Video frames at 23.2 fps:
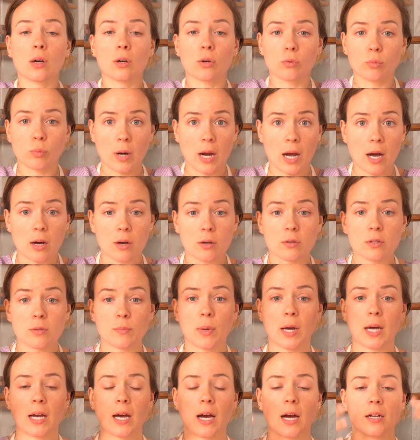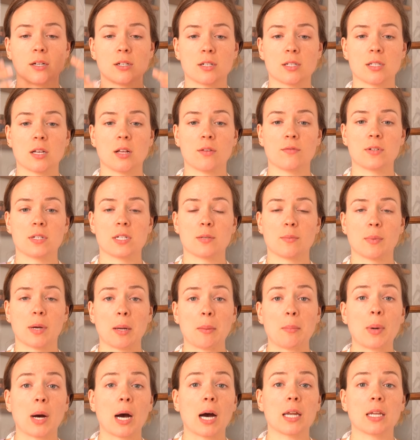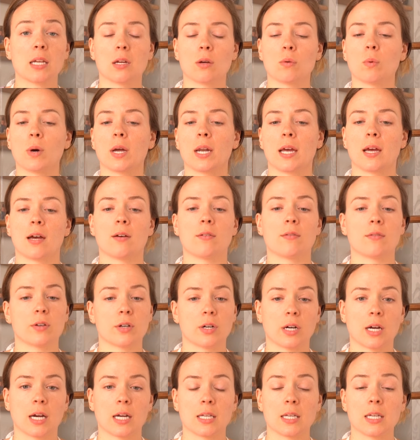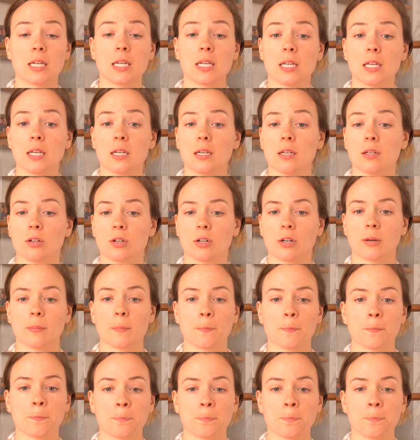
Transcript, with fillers: ground my higher self into my body, whatever I need, or